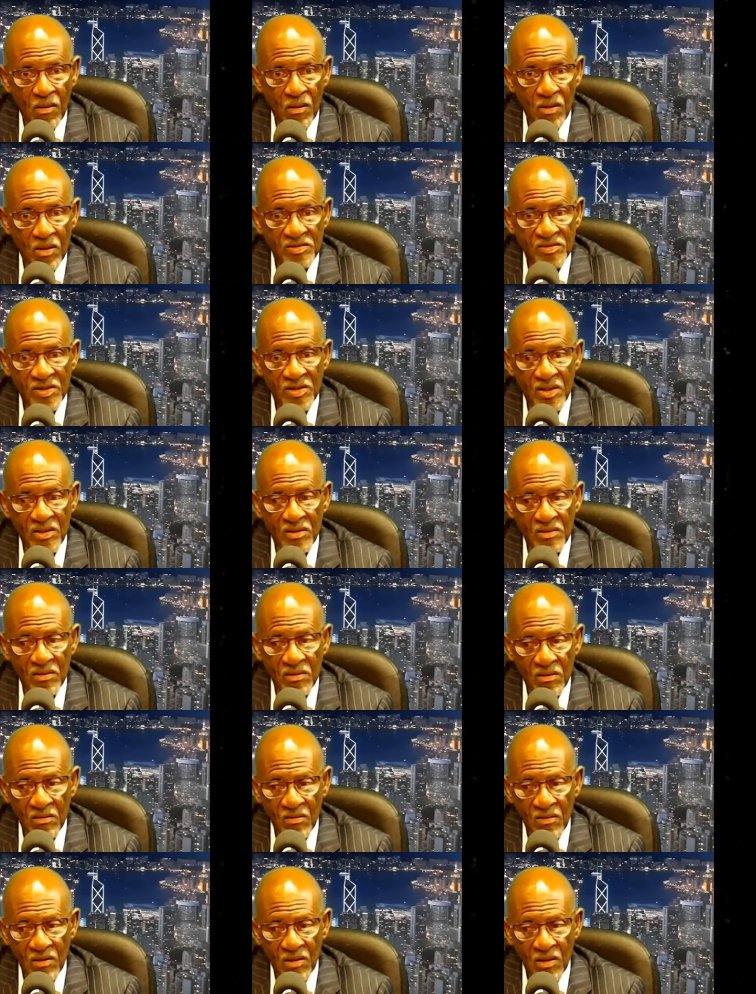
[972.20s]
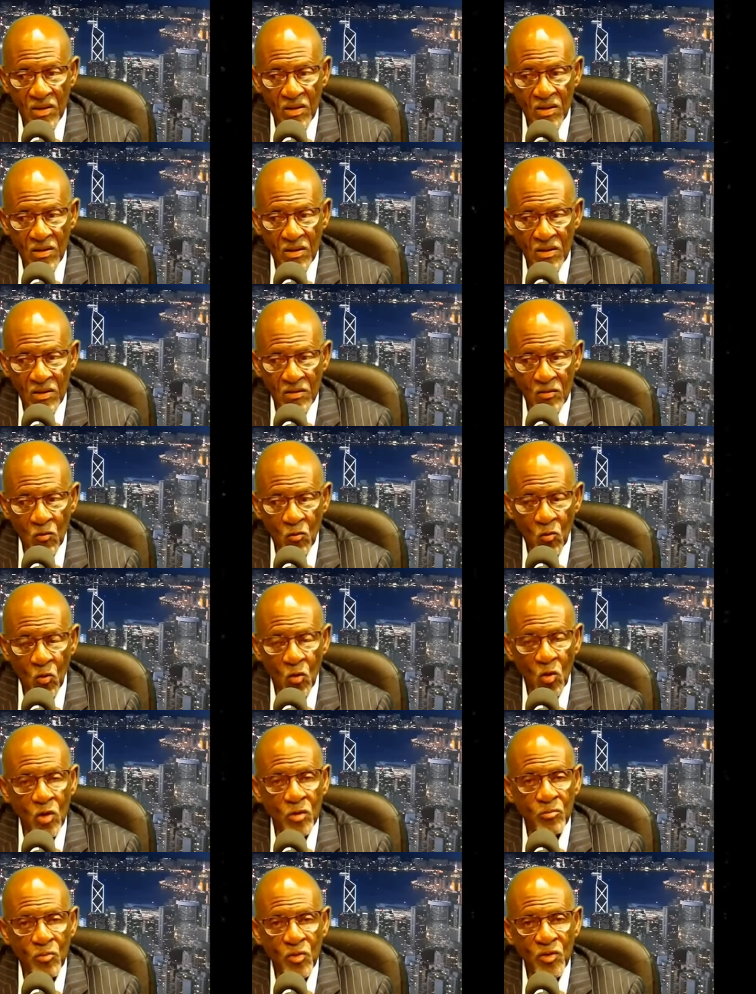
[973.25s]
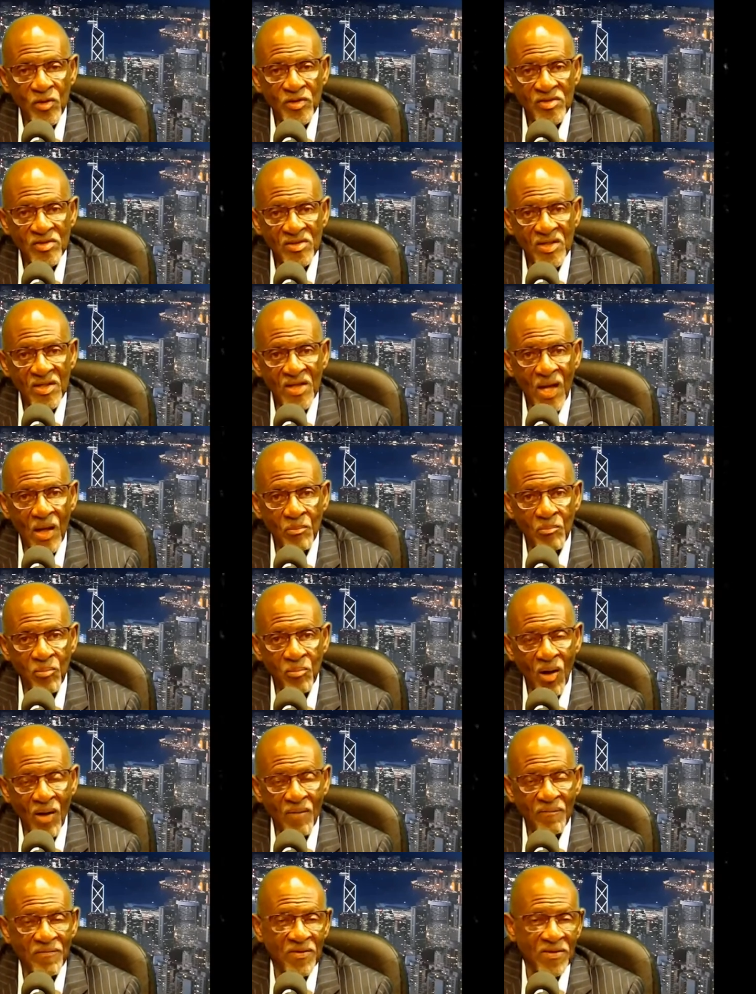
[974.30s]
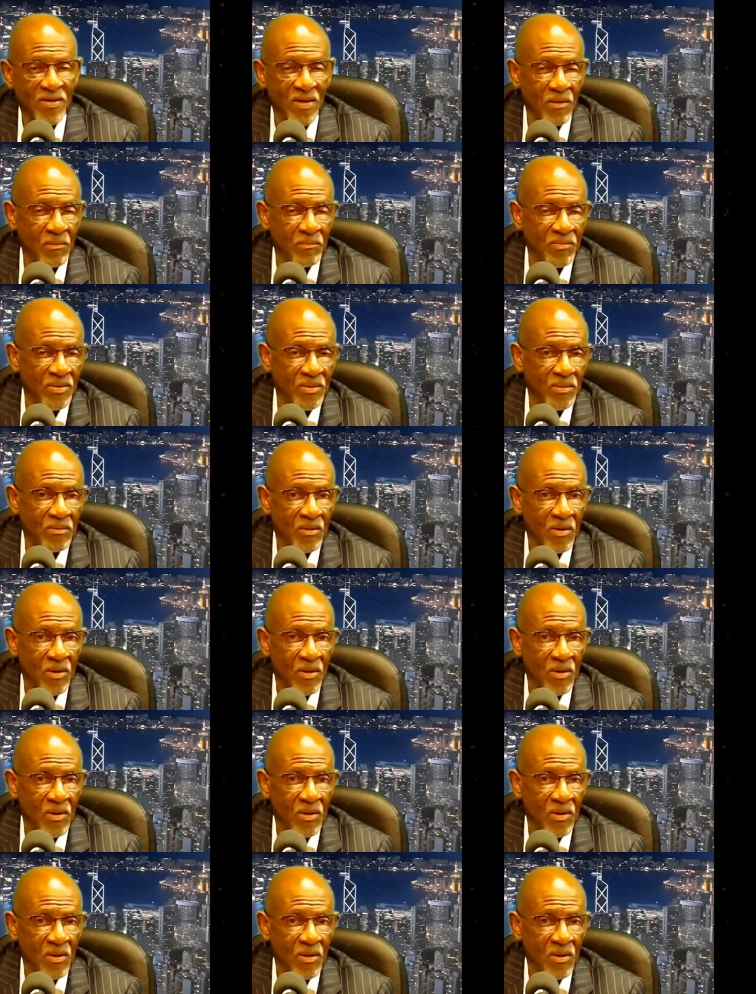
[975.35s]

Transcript: He said, the word preached did not profit them,